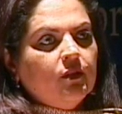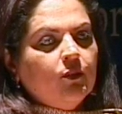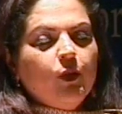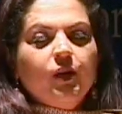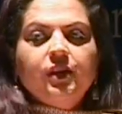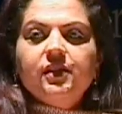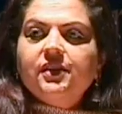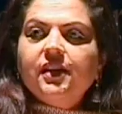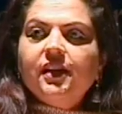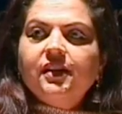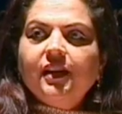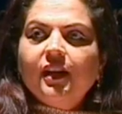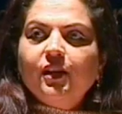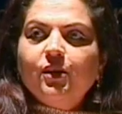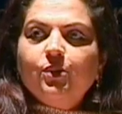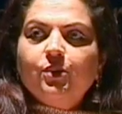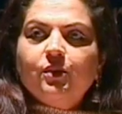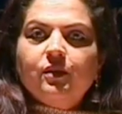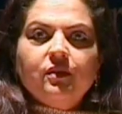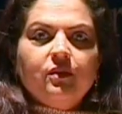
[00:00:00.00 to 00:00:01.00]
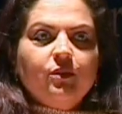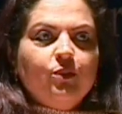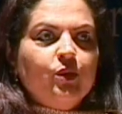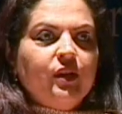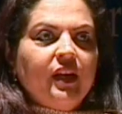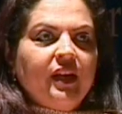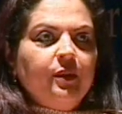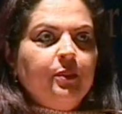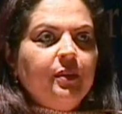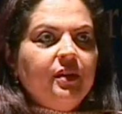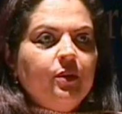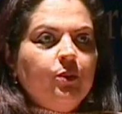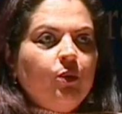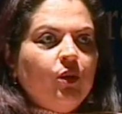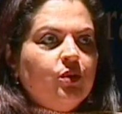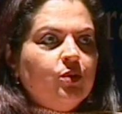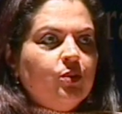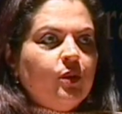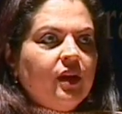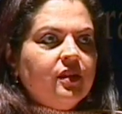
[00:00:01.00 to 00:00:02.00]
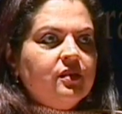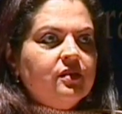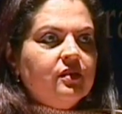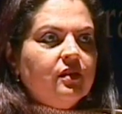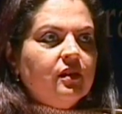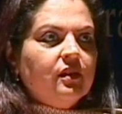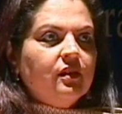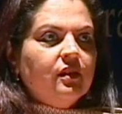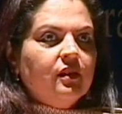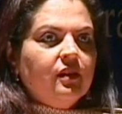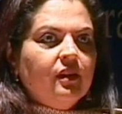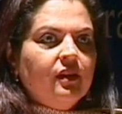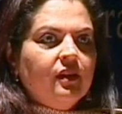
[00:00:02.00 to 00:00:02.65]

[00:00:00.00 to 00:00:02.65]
What does that tell you? Would anybody want to answer?